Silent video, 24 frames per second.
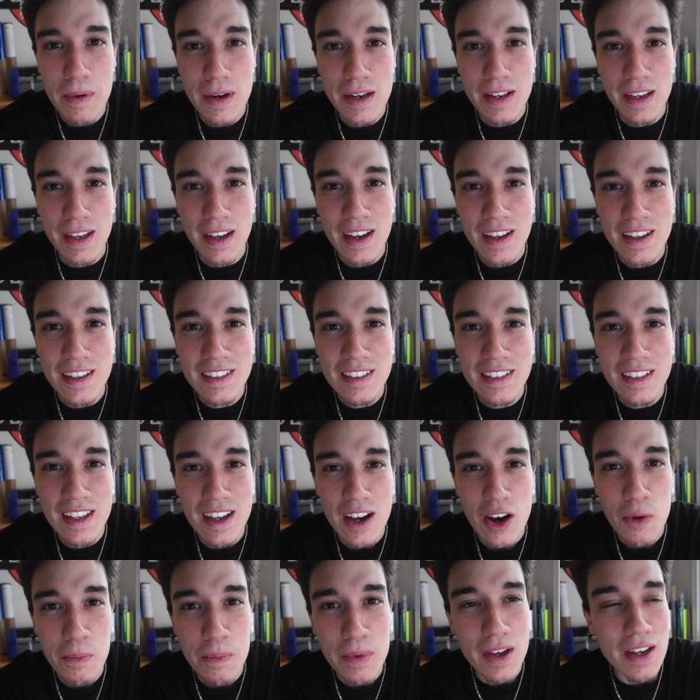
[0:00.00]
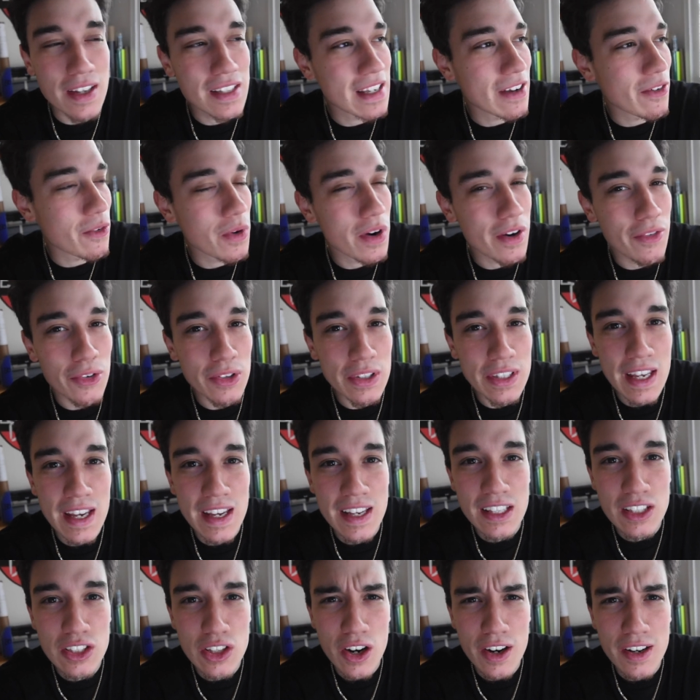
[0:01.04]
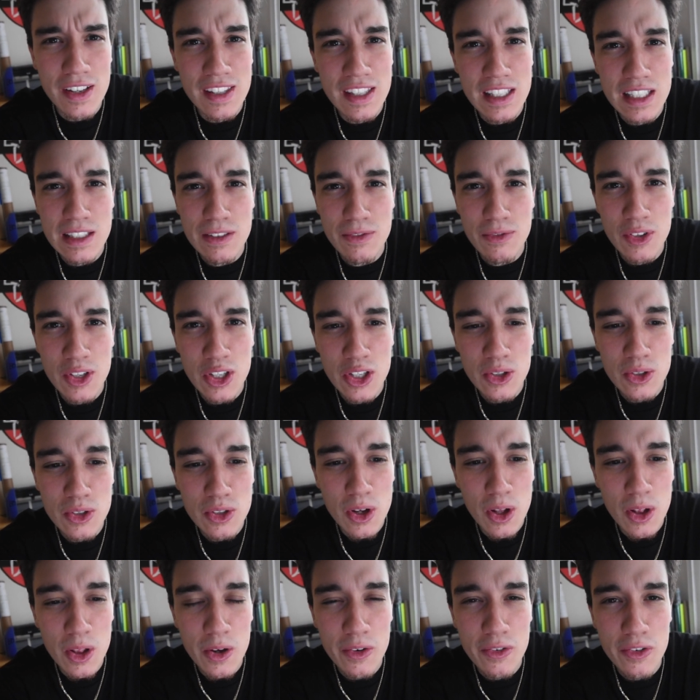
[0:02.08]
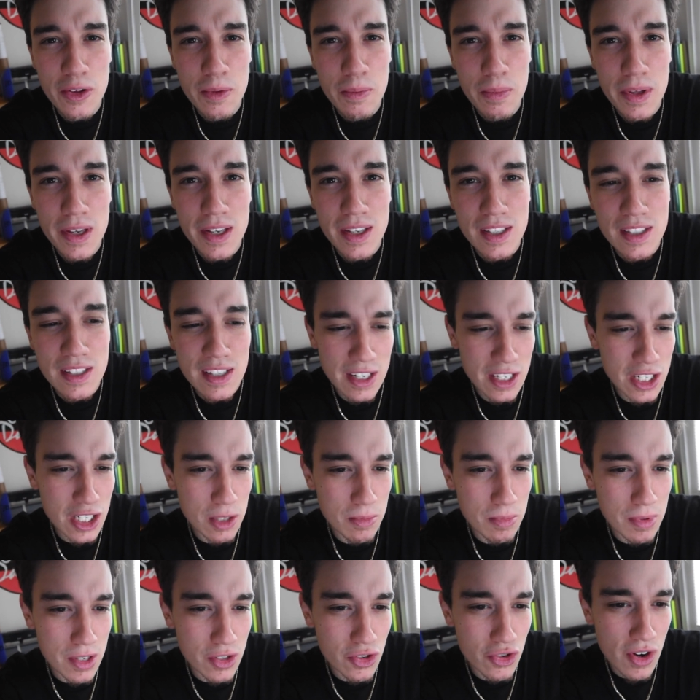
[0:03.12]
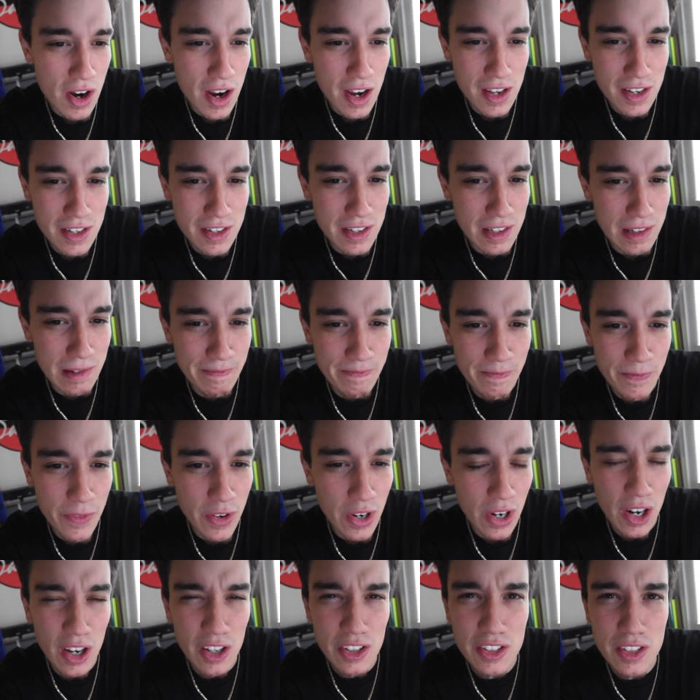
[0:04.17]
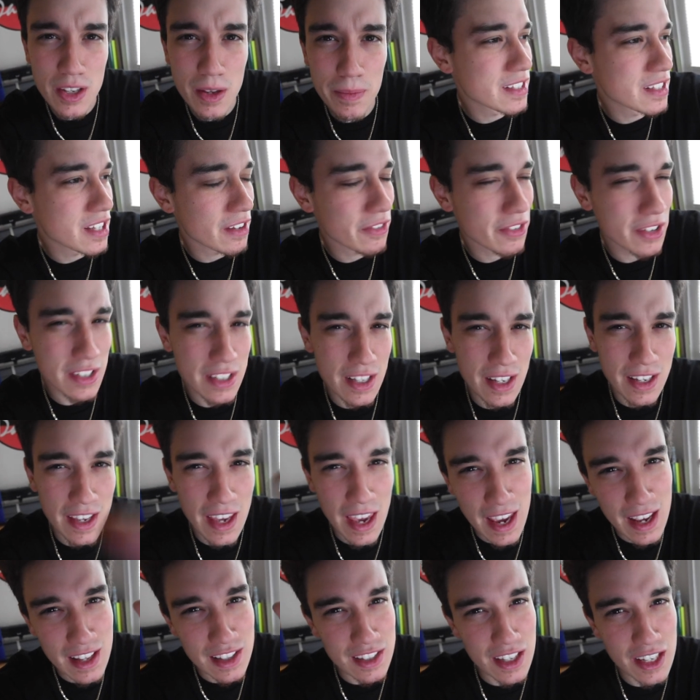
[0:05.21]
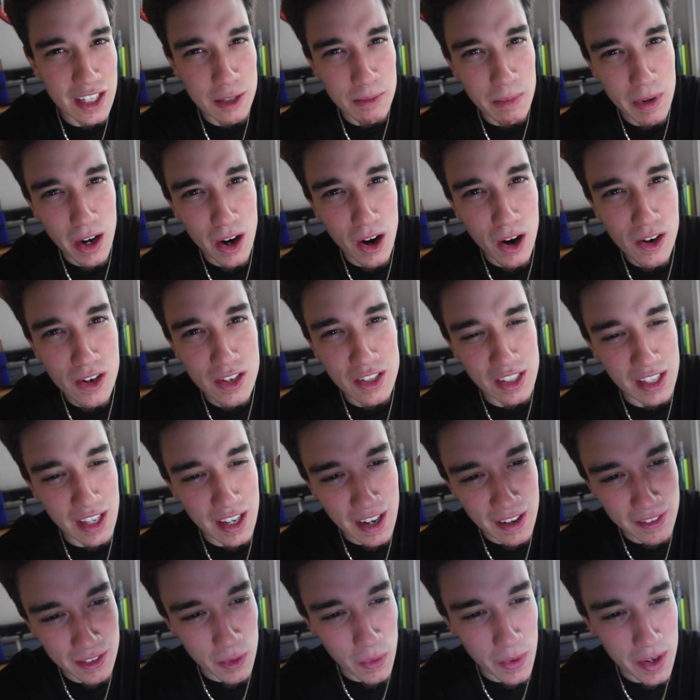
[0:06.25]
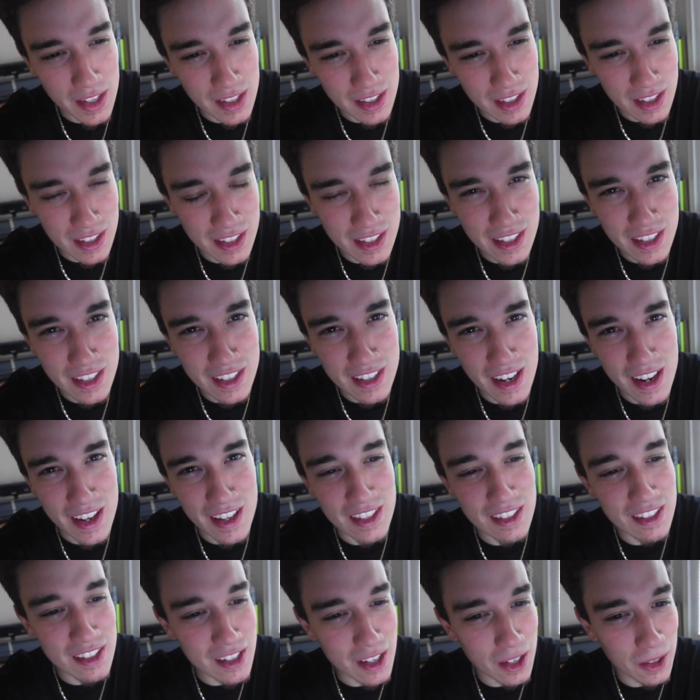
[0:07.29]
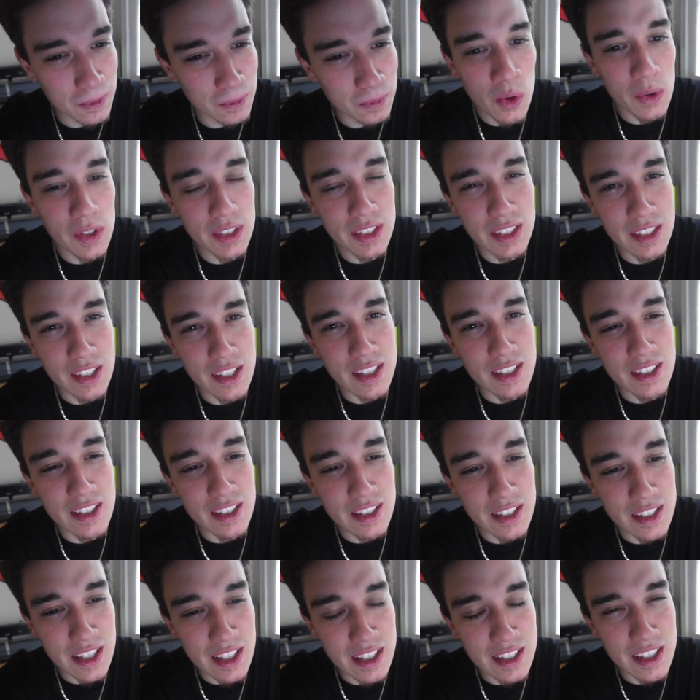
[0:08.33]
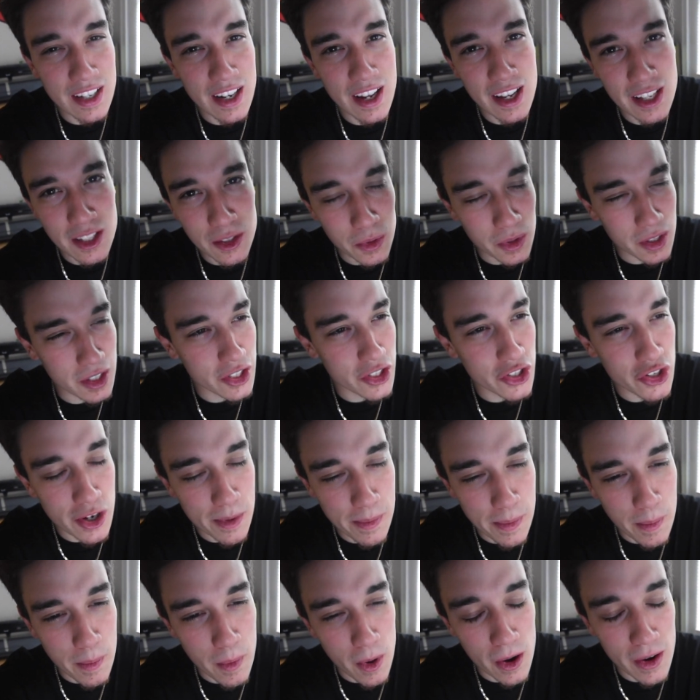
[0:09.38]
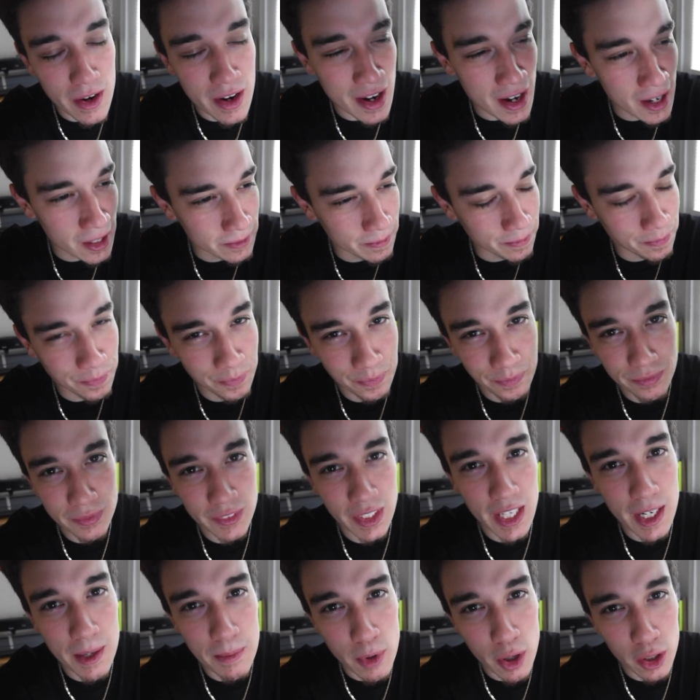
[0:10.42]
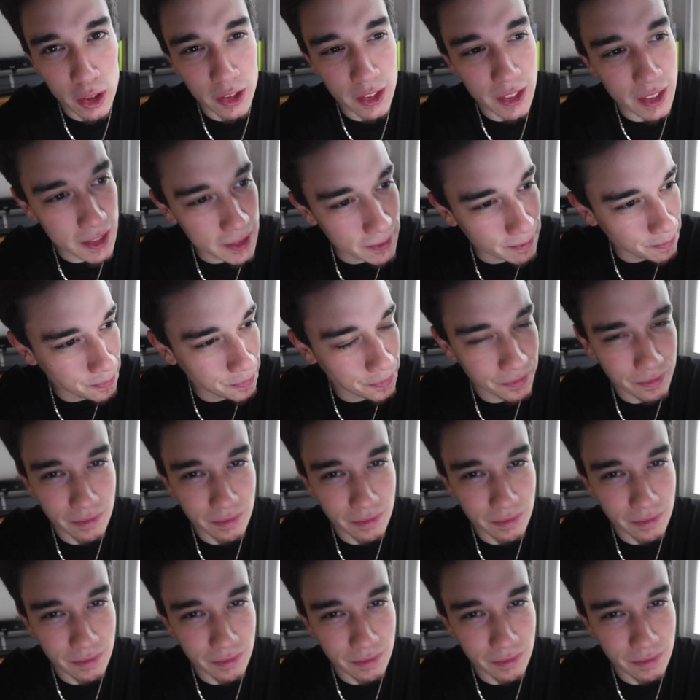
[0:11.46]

Monday, guys. I hope you guys have a wonderful day. Sorry this video is all over the place. I've just been trying to figure out some stuff because I can't touch my cars yet. I have to wait until the season ends. So once the season ends, we're gonna strip them all down, get them all good.